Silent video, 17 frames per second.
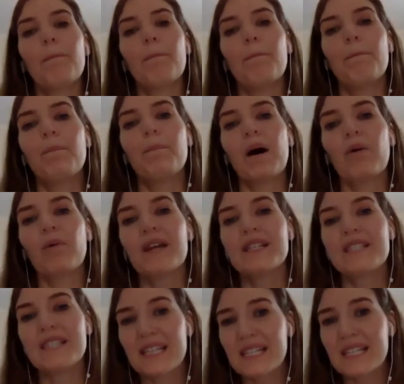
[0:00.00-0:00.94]
but we
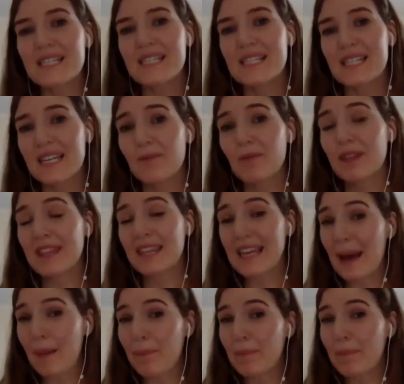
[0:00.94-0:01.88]
did see with the
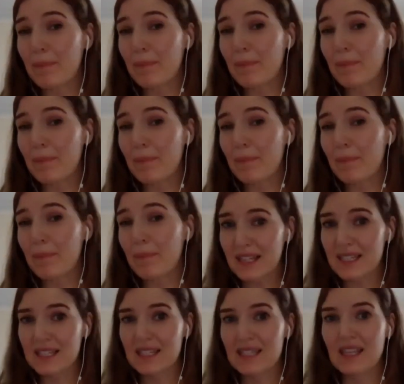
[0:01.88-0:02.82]

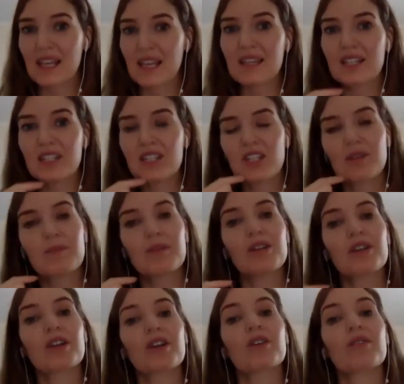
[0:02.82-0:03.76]
epigenetics that the
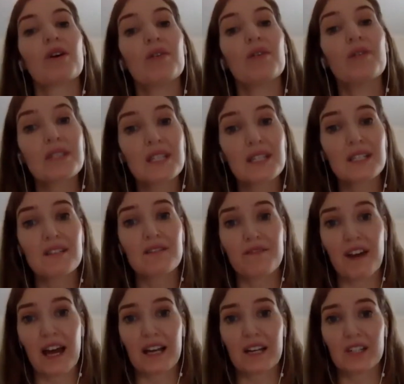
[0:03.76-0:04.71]
tumor necrosis
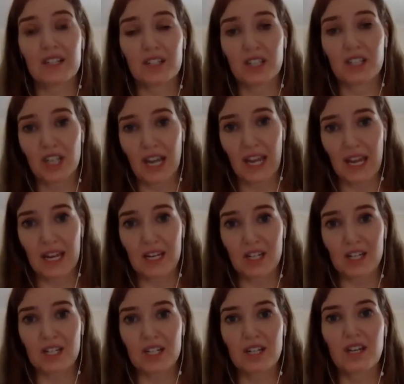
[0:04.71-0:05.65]
factor
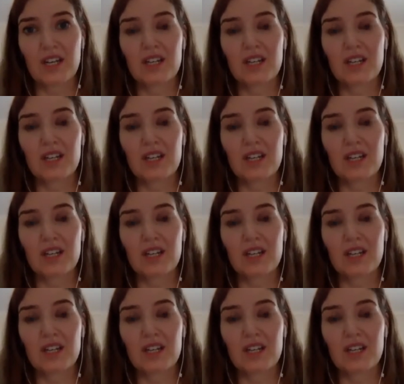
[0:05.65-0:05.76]
changed.